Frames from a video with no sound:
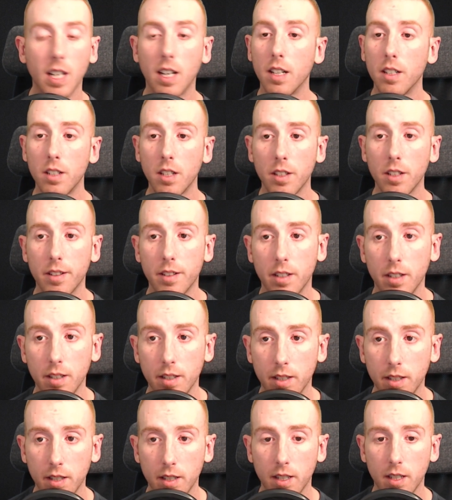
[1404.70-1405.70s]
Another
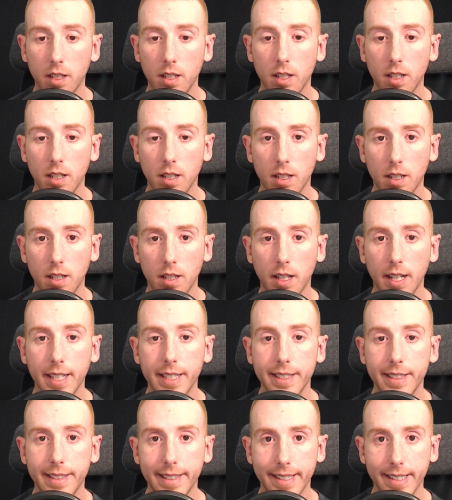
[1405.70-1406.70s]

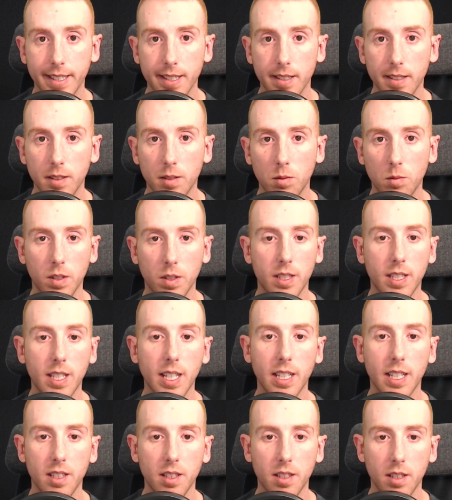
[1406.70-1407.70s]
idea with
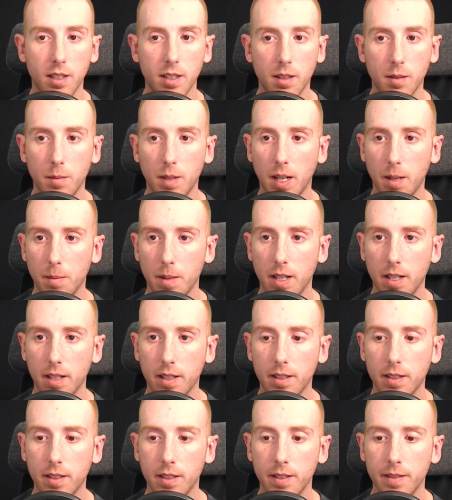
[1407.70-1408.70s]
getting the buy
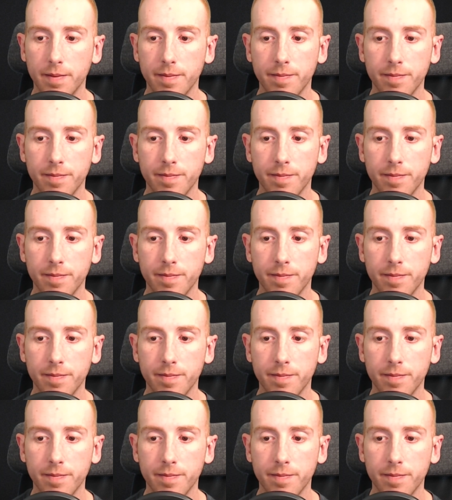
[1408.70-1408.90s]
box.